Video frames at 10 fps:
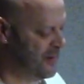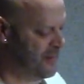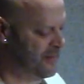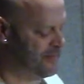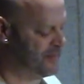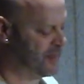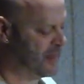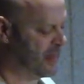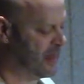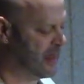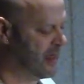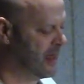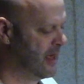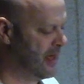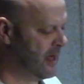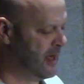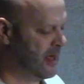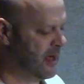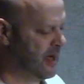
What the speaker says: [no speech]